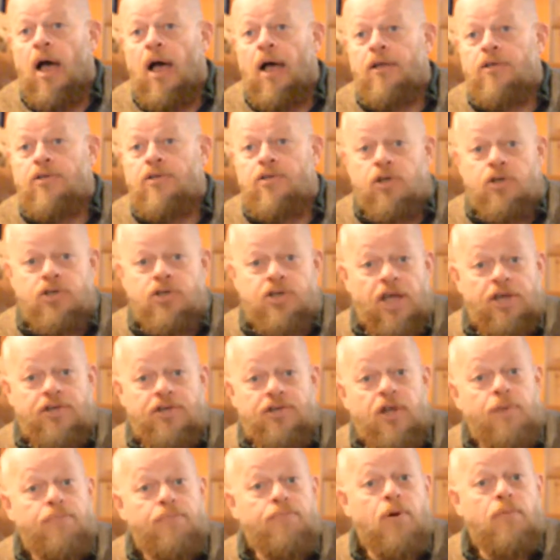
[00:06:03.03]

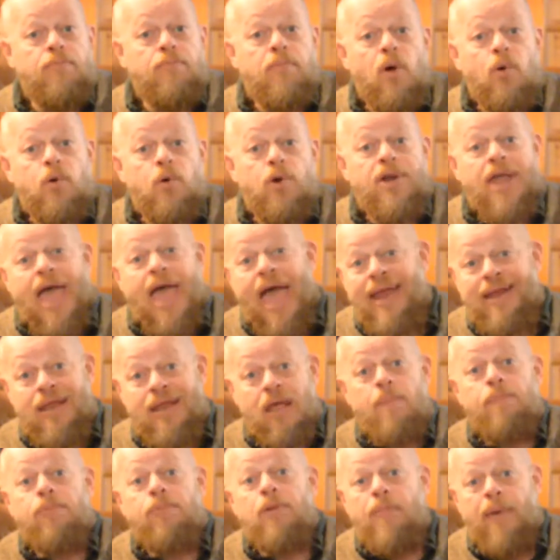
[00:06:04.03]
suggested, promoted, and
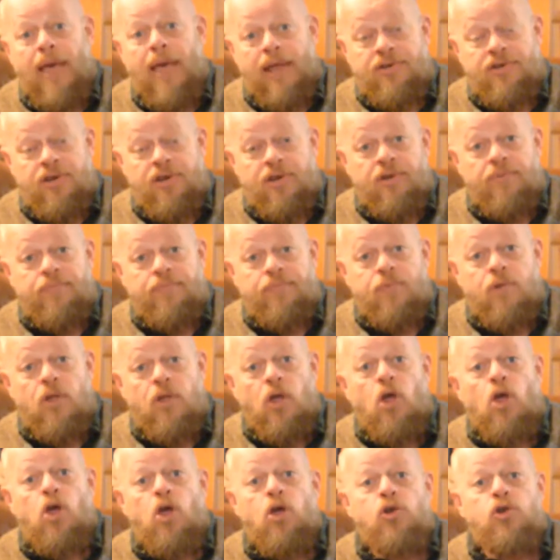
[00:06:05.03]
implemented
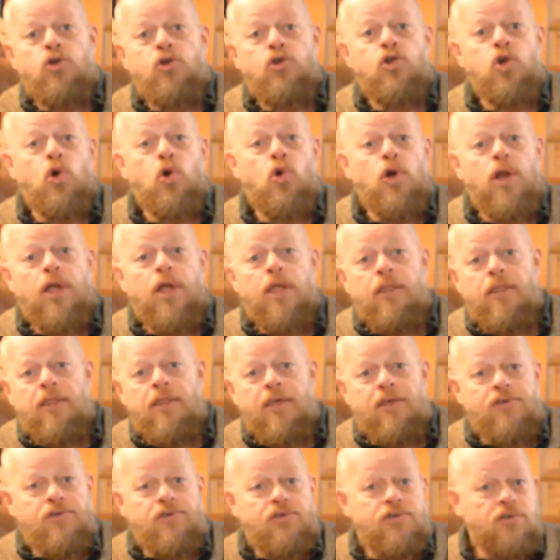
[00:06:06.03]
during
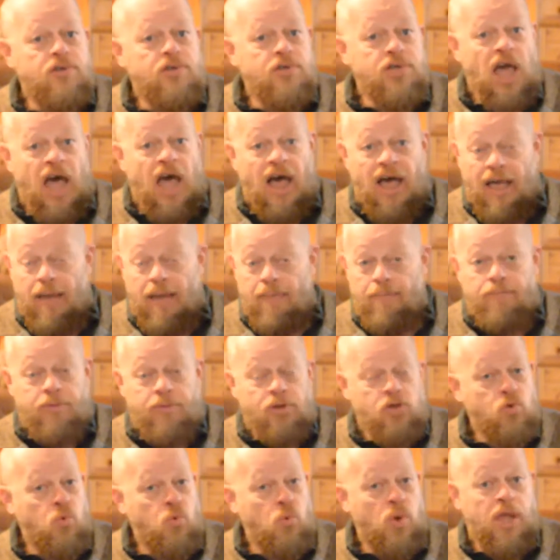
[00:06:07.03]
this time
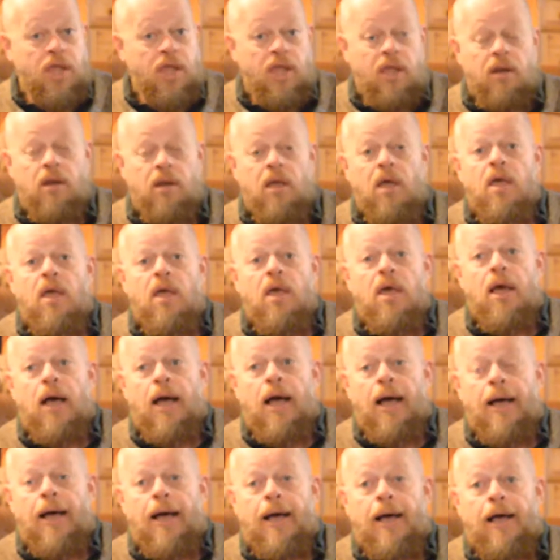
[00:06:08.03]
between
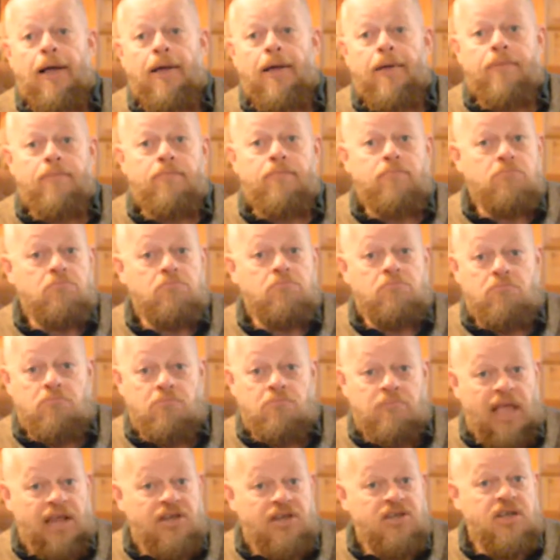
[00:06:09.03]

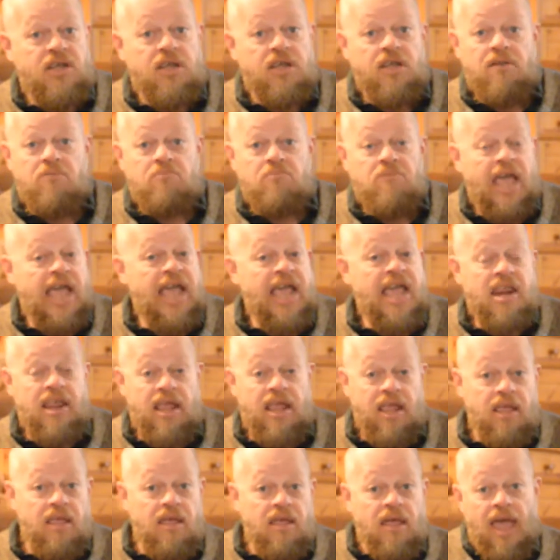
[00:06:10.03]

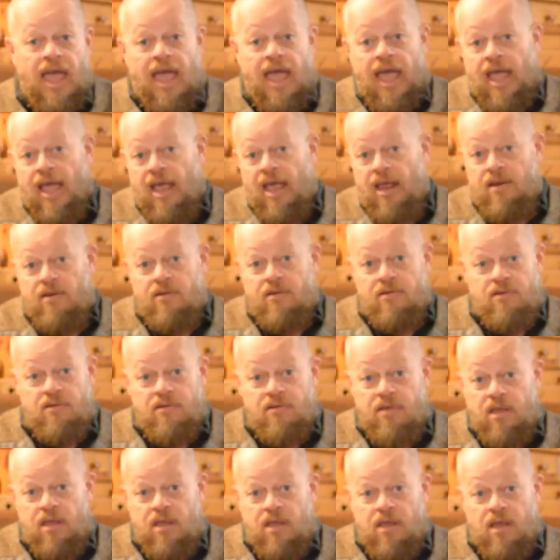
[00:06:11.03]
1980 and
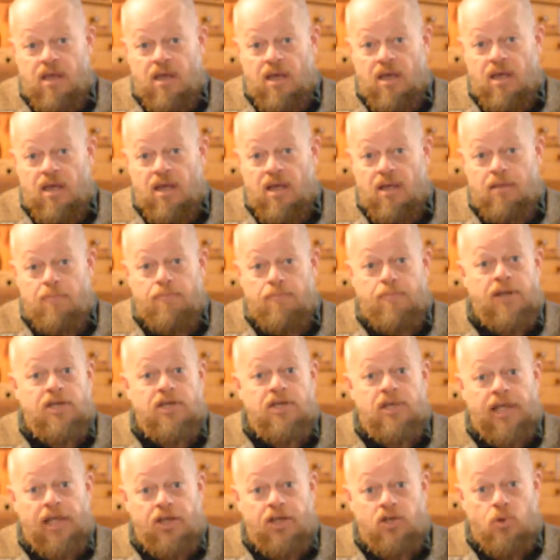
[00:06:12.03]
the mid
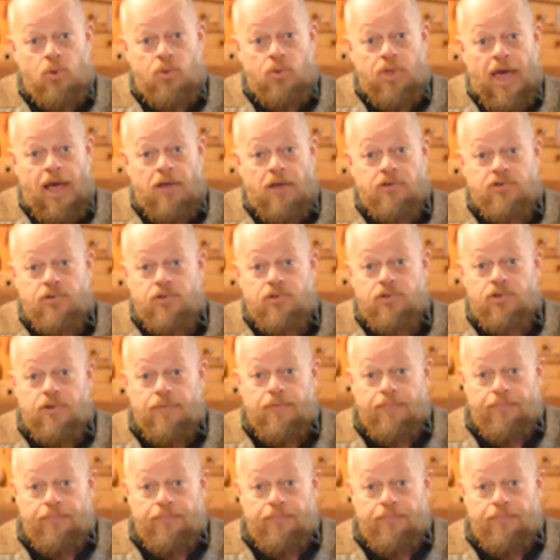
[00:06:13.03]
to late 2000s.